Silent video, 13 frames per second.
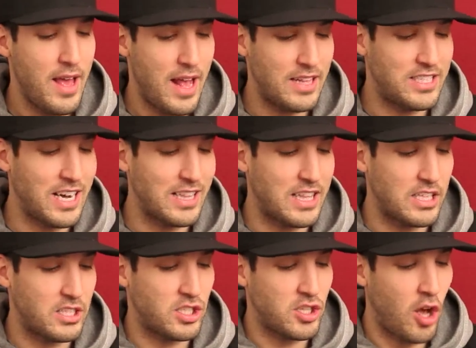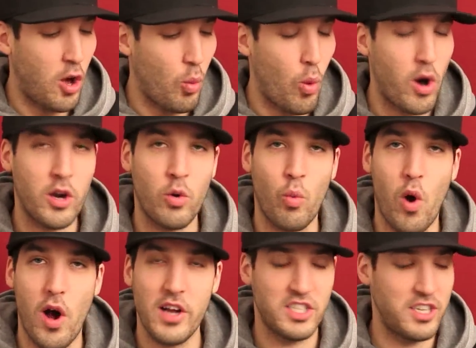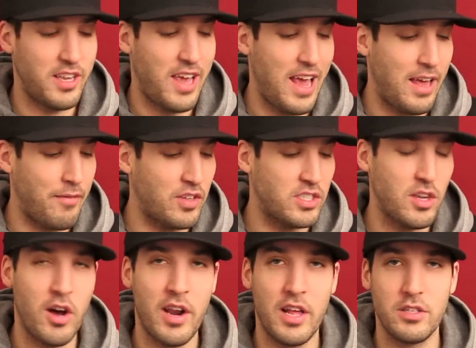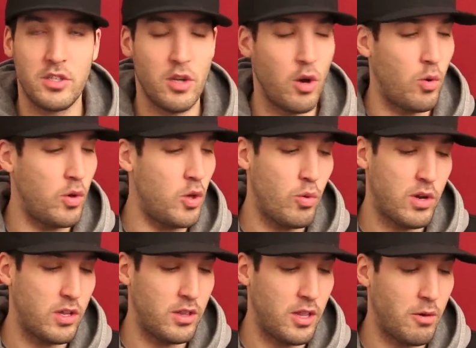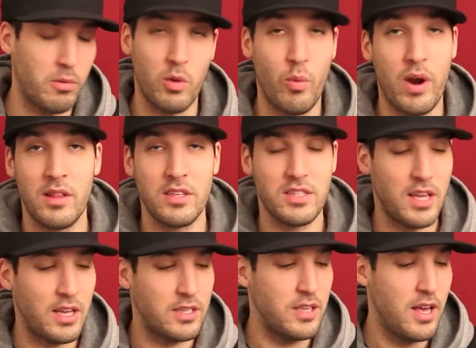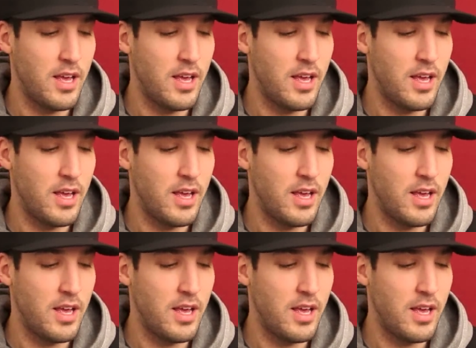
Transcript: It's got this saltwater washed canvas on it, so you can literally wear these things